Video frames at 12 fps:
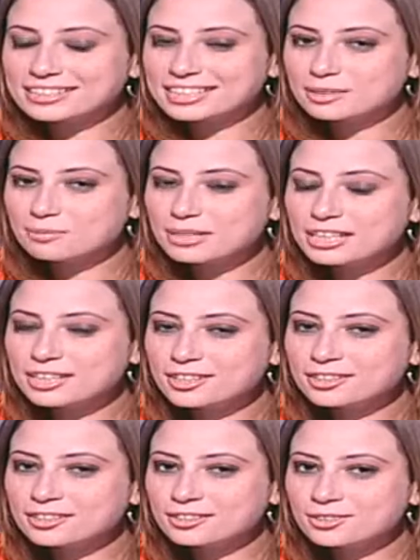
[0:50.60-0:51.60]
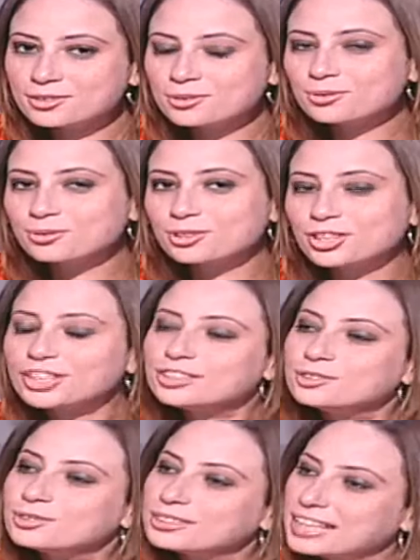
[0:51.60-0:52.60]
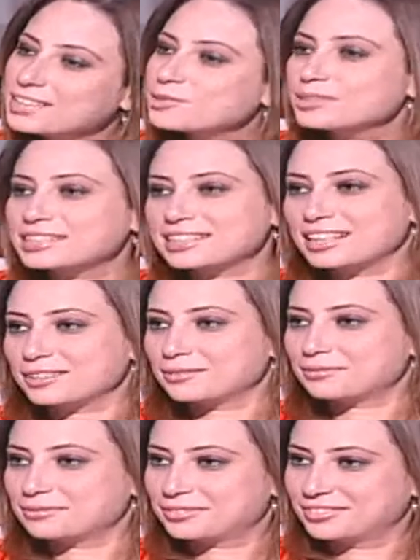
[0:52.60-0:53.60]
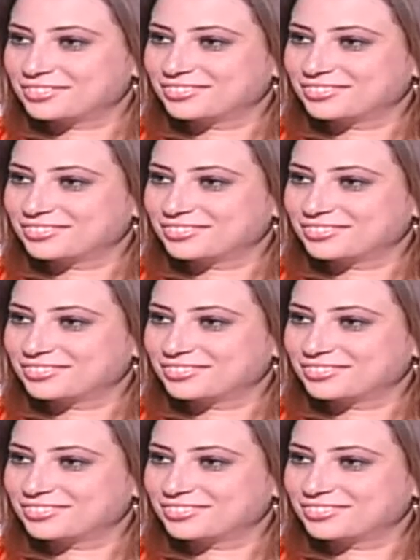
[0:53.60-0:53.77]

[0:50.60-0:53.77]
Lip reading: does it mean to learn to dance with life?